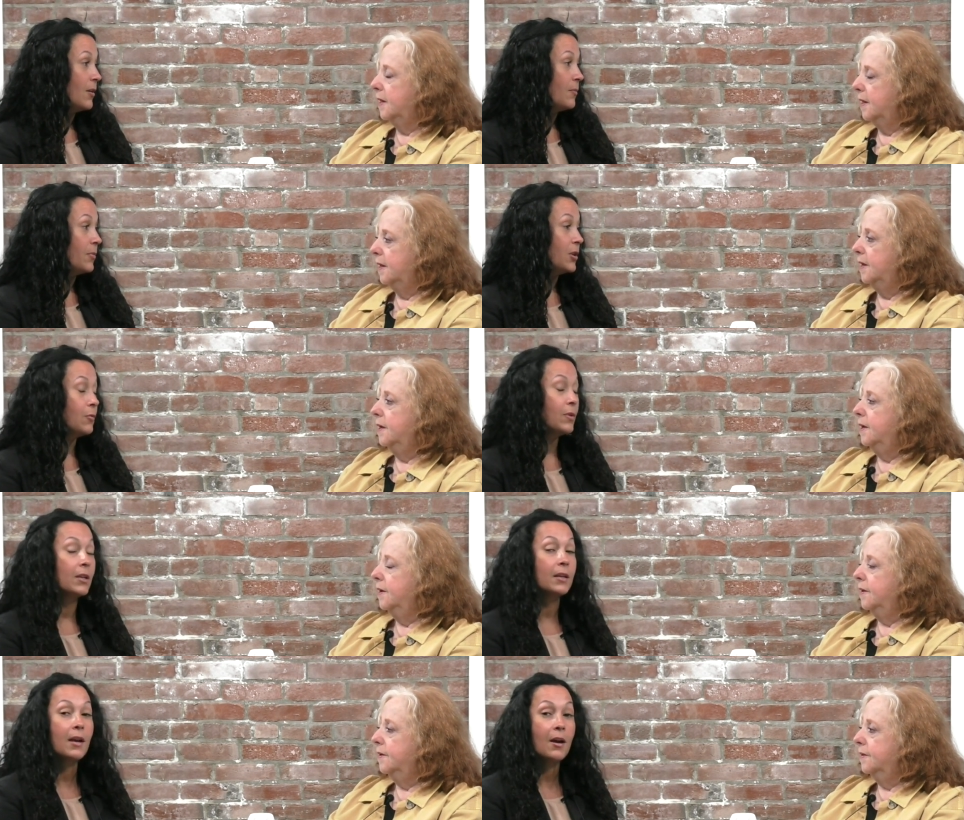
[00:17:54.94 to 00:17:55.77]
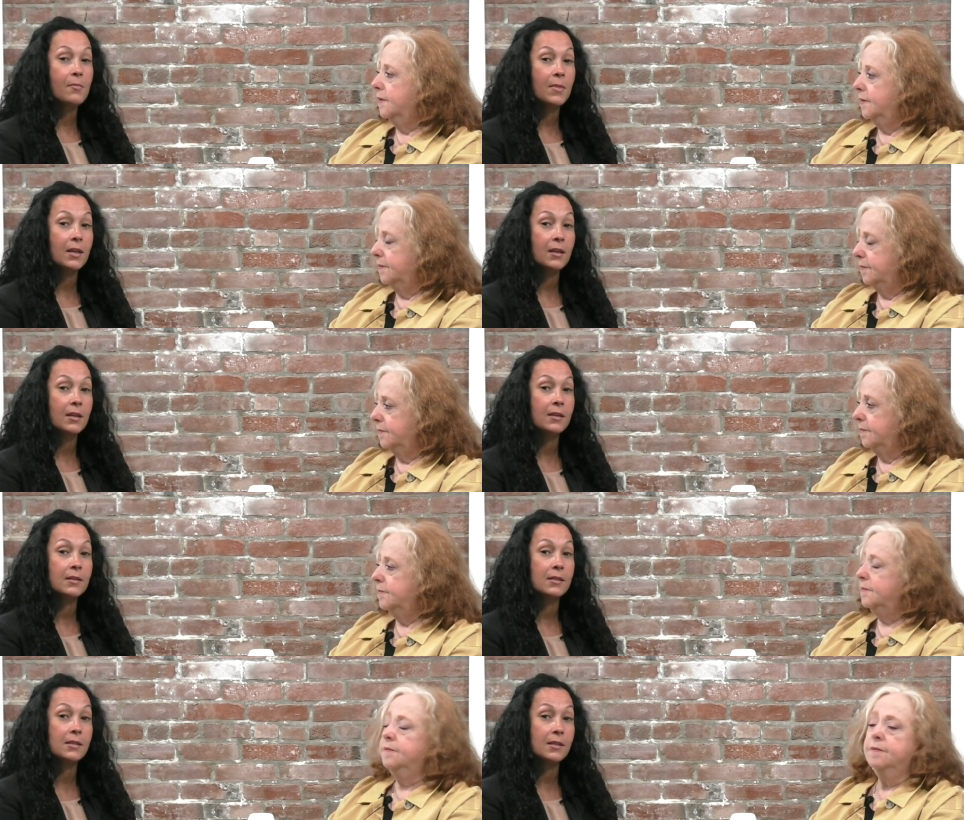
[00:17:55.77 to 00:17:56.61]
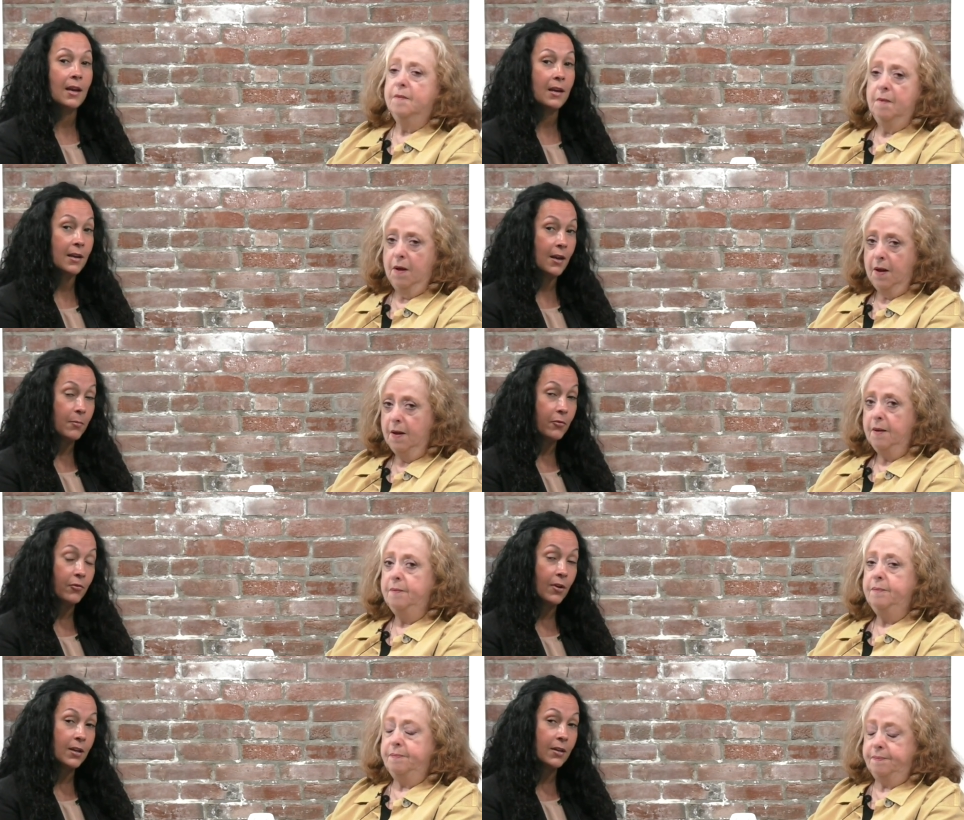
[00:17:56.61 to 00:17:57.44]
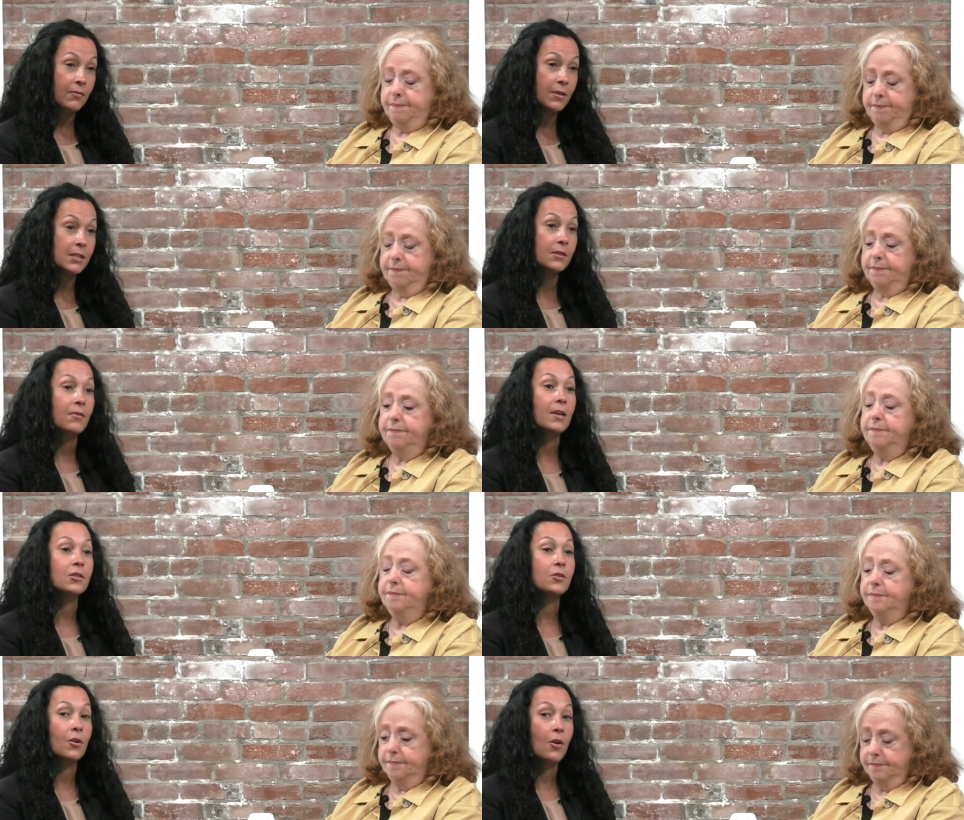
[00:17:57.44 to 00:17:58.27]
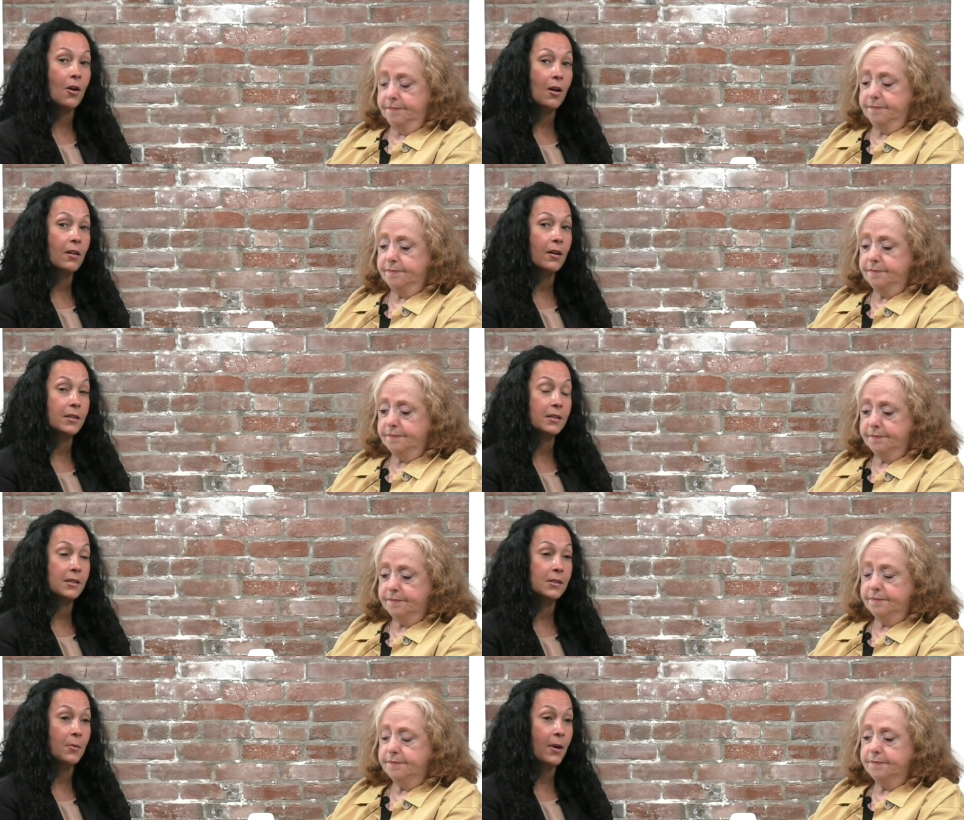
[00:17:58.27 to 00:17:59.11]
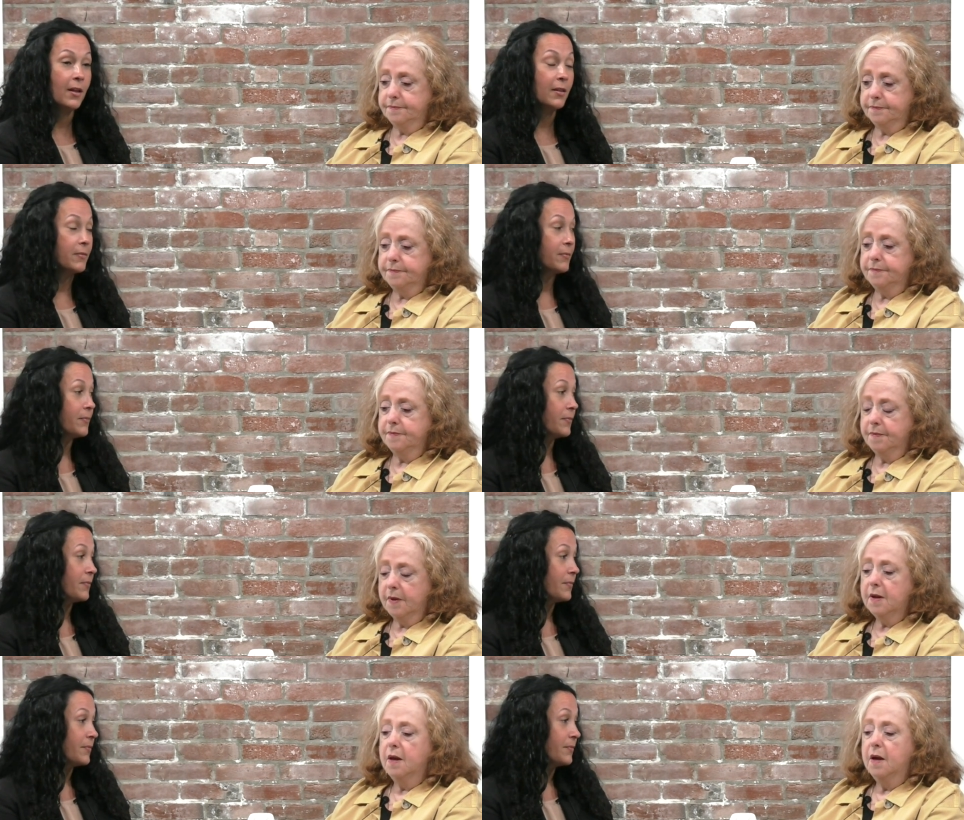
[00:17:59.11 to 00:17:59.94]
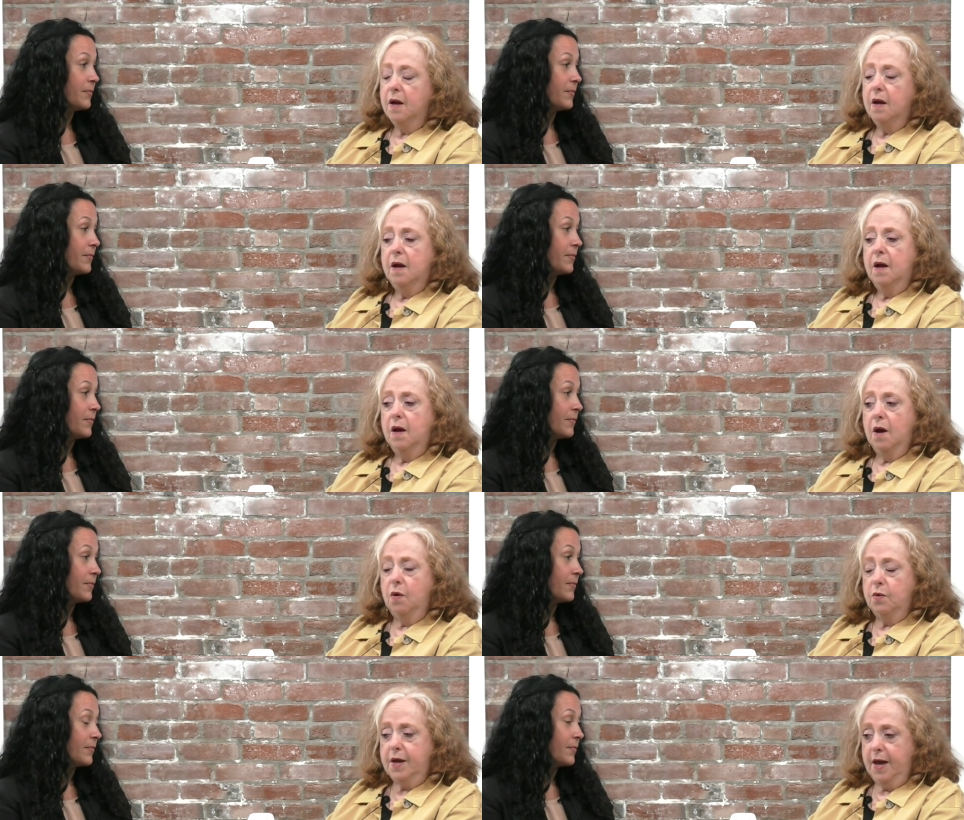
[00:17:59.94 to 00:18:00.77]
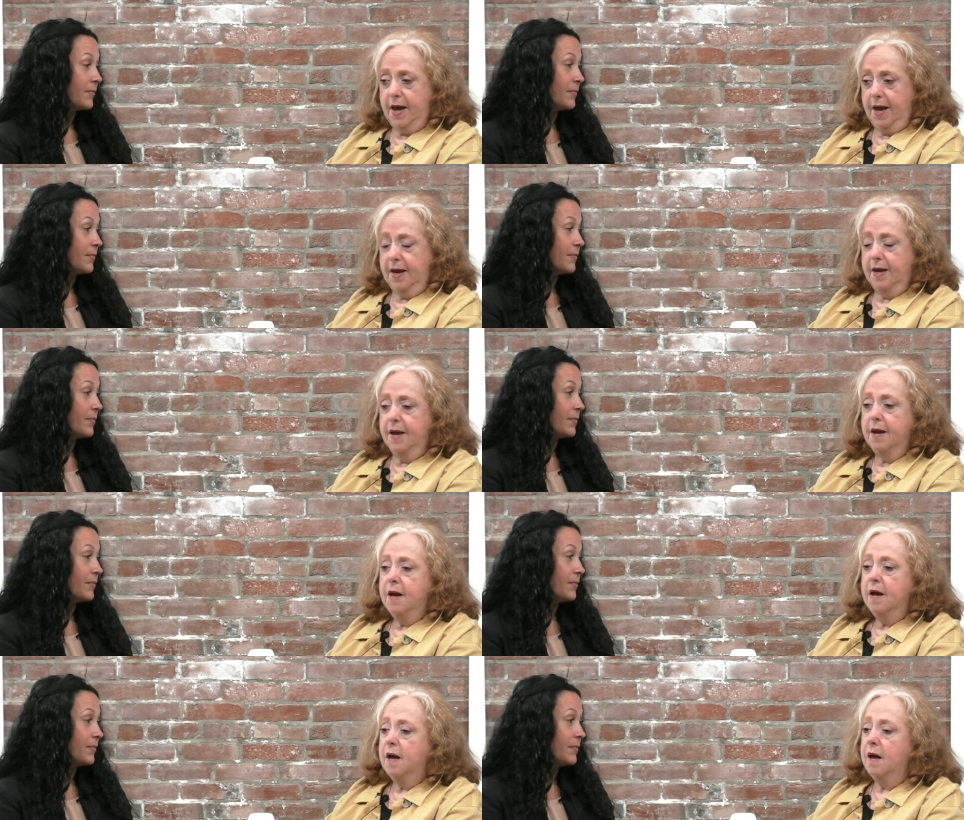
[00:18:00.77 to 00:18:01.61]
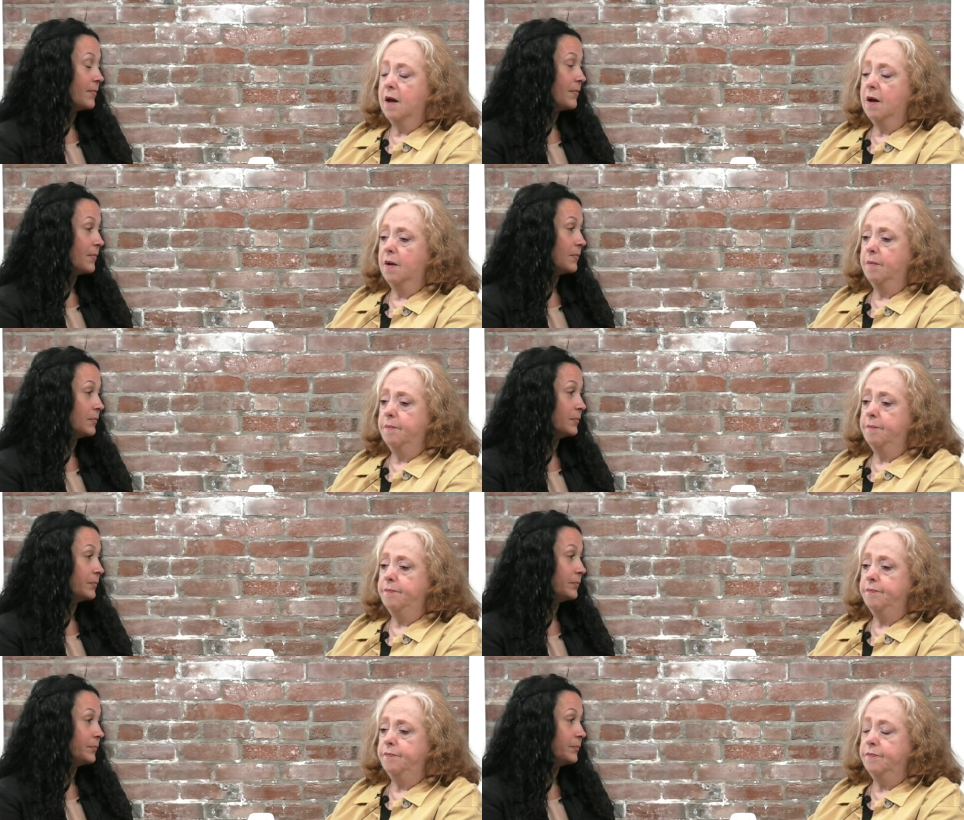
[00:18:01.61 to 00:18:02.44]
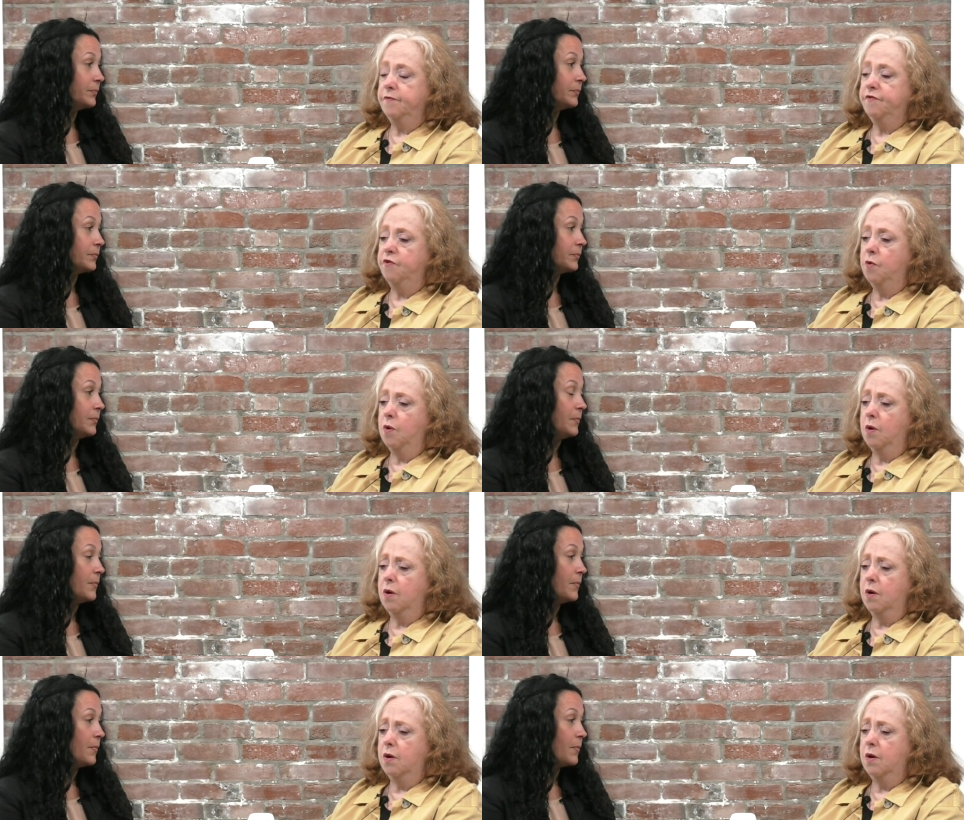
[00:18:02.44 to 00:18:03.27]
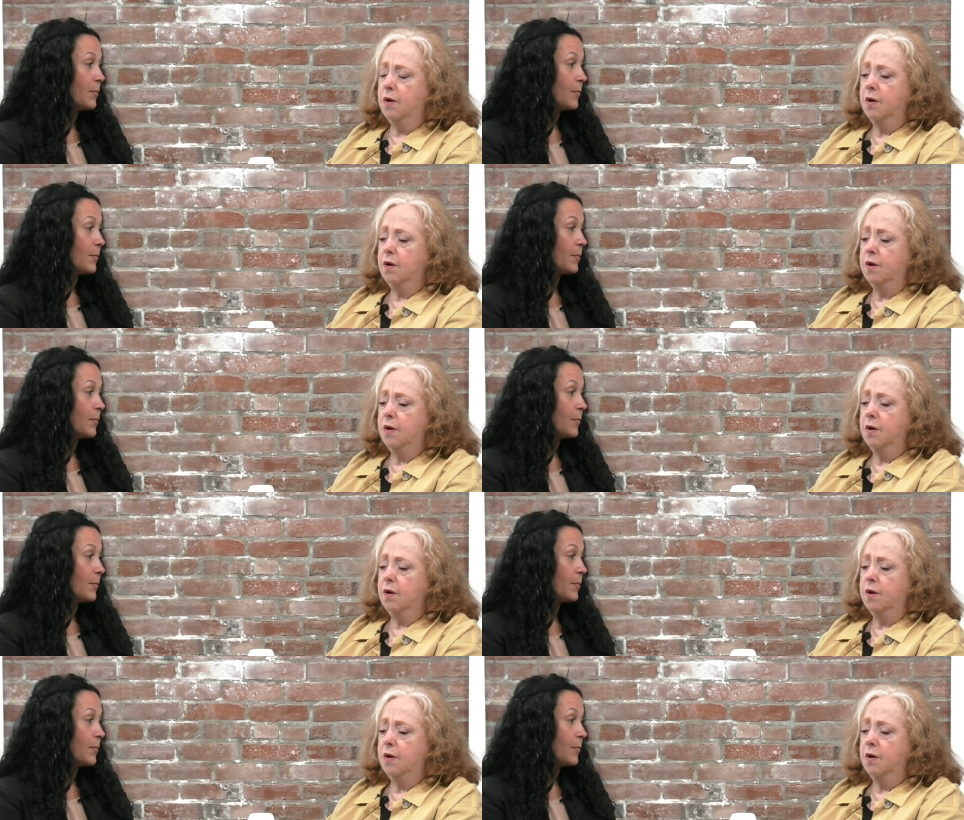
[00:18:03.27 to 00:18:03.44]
Speaker 1: You can come in and sign up for any of these events or call us as well.
Speaker 2: Okay. Um, or,